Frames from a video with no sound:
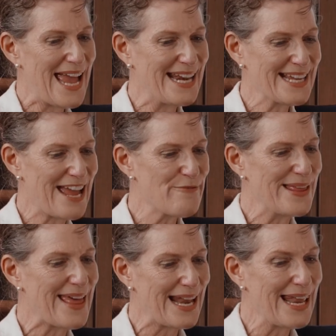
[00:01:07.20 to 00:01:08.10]
and it gave
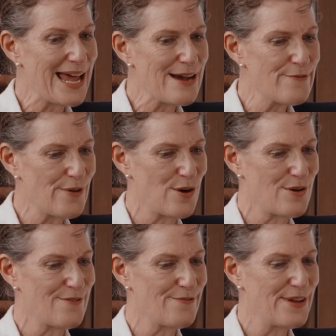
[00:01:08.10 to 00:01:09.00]
me that love
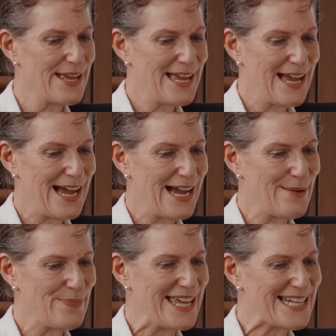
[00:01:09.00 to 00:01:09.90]
of
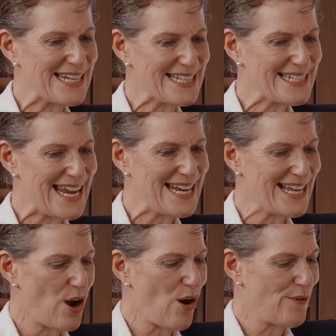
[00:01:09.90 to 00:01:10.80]
and
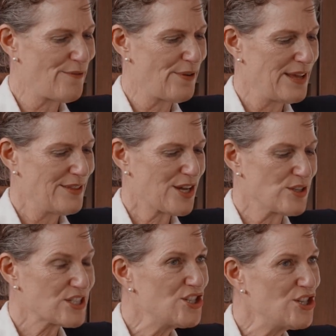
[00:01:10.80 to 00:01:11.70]
understanding of the
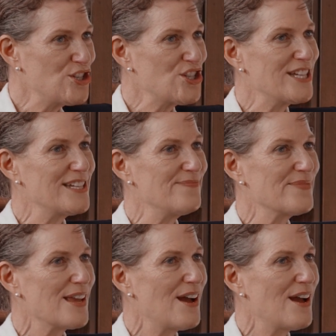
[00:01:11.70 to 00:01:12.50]
Constitution,